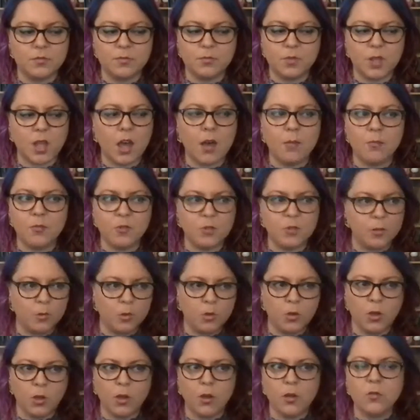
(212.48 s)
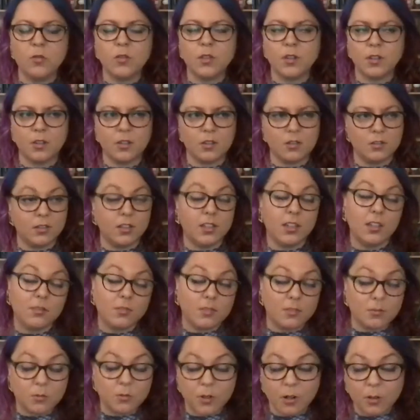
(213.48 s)
come from all over,
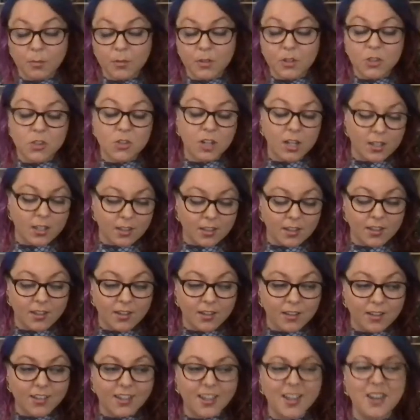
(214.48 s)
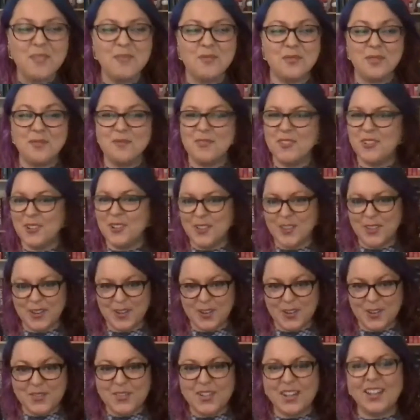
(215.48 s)
even from Australia, come from all
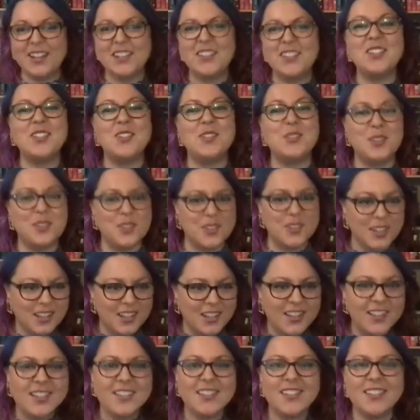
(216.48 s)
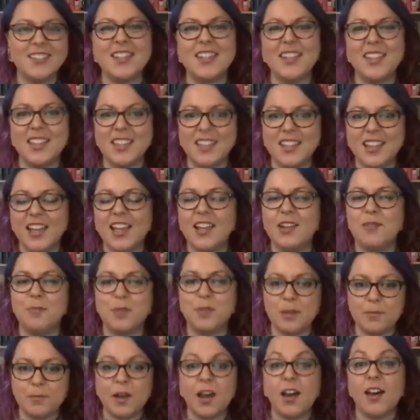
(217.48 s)
over to see and
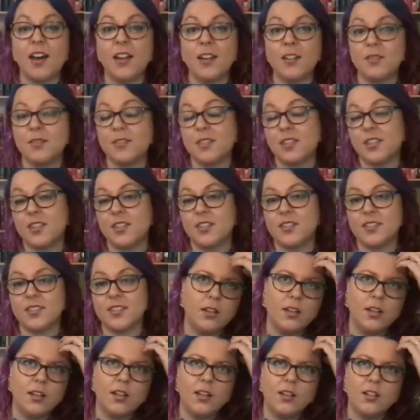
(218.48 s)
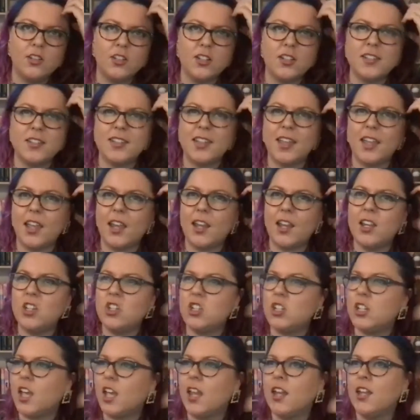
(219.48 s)
be part of this. Just the
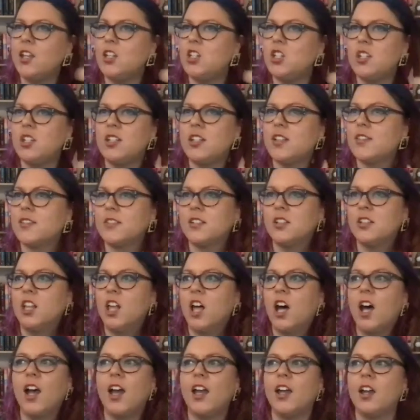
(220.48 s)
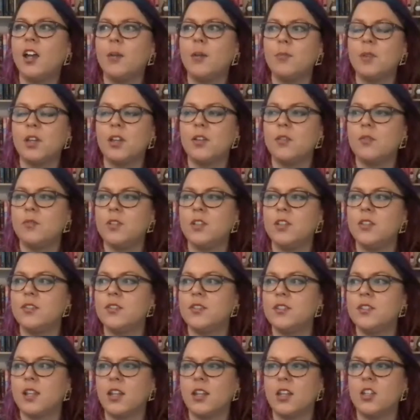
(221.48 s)
energy doesn't lie. I'm convinced
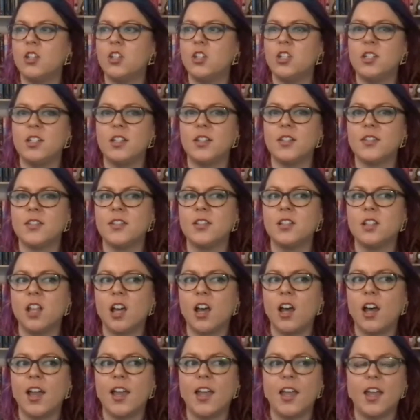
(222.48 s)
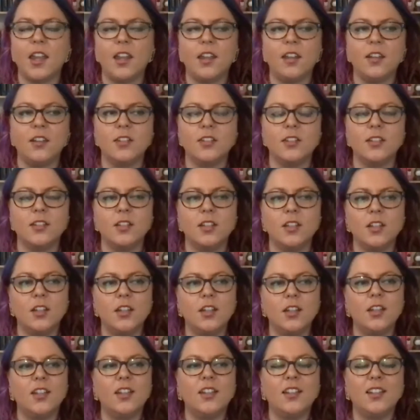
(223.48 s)
energy doesn't lie. And
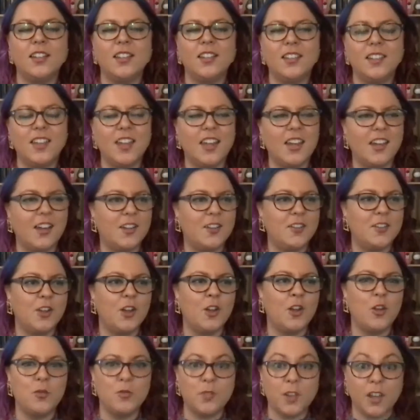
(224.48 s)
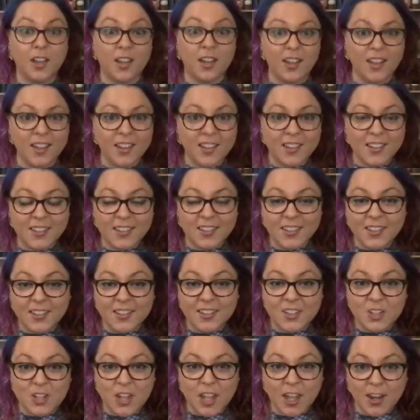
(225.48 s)
yeah, Nova,
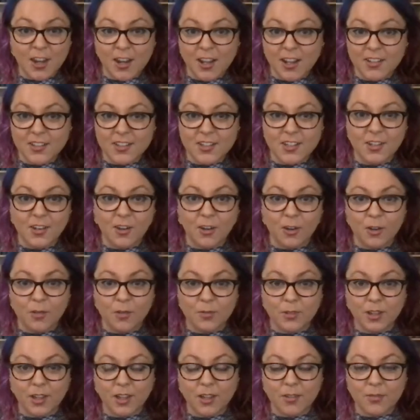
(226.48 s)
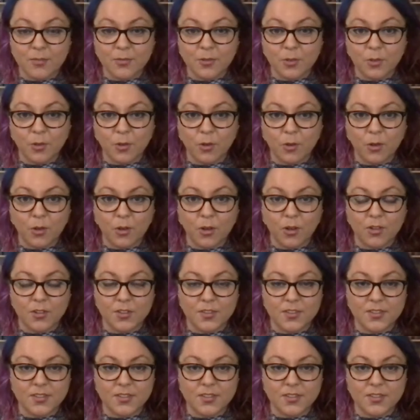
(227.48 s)
shout out to Nova for